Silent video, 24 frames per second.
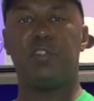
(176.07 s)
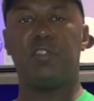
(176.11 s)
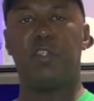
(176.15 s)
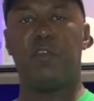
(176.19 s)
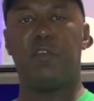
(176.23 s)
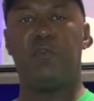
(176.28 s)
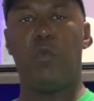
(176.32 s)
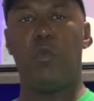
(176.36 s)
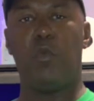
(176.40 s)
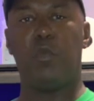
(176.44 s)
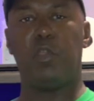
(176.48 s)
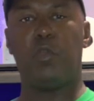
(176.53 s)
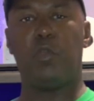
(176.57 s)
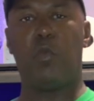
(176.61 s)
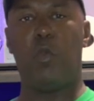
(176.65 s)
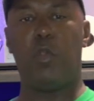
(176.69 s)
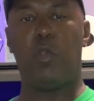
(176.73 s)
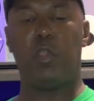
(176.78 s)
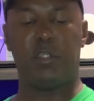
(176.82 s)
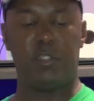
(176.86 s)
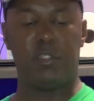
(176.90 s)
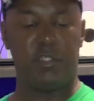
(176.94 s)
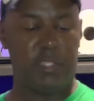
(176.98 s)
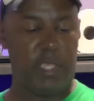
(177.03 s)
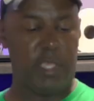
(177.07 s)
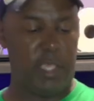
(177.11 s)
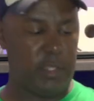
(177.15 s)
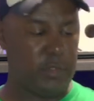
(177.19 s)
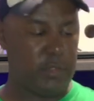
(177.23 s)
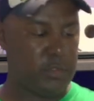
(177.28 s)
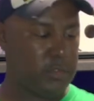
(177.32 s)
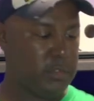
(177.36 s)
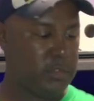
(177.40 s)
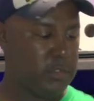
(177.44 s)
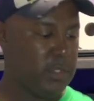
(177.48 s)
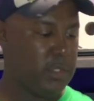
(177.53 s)
in a 40-quart
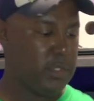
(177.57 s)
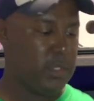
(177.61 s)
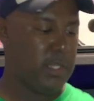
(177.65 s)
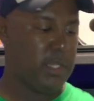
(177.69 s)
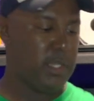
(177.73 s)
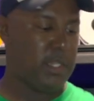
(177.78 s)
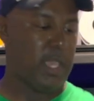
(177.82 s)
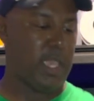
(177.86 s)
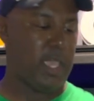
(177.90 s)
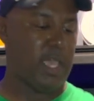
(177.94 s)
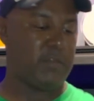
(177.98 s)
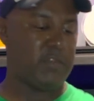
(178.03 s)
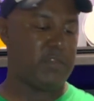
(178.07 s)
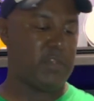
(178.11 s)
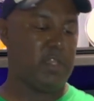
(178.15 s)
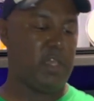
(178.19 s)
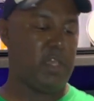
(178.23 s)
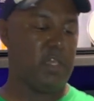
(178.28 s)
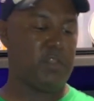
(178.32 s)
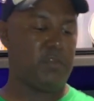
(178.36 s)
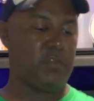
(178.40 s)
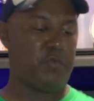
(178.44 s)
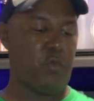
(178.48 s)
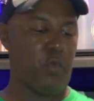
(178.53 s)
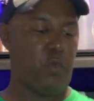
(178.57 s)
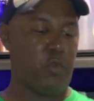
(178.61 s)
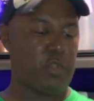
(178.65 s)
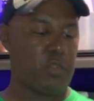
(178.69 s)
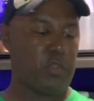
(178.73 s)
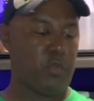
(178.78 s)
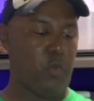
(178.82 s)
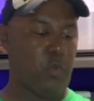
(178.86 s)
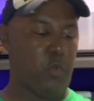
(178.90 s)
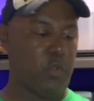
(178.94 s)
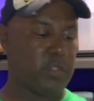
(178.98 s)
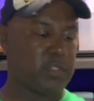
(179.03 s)
container, and I have another
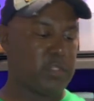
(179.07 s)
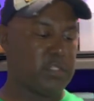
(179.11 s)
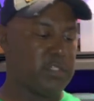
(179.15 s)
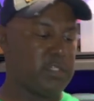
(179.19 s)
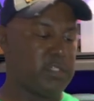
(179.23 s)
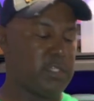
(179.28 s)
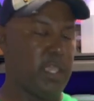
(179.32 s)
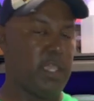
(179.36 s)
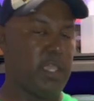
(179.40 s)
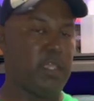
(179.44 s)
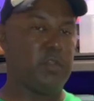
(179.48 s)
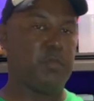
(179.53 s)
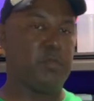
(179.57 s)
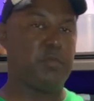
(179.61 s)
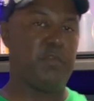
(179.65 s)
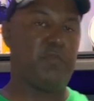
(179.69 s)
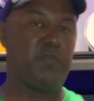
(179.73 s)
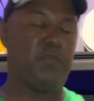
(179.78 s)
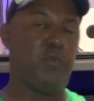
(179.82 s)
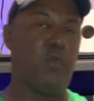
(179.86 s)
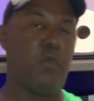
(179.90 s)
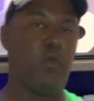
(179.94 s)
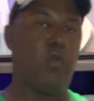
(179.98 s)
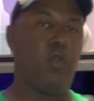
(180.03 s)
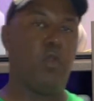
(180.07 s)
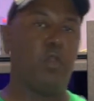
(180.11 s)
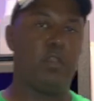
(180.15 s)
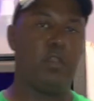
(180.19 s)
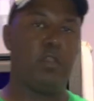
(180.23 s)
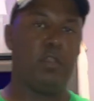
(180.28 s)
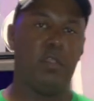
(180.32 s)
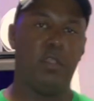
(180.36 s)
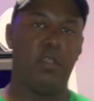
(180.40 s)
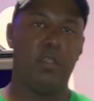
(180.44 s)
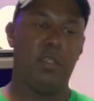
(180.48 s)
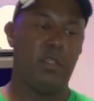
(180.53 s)
40-quart container before
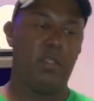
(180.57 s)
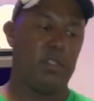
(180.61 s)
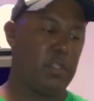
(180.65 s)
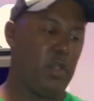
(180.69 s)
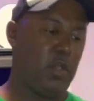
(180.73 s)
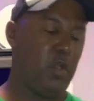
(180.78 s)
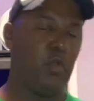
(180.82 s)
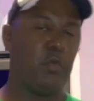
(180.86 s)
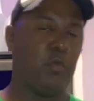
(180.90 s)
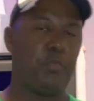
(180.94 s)
the whole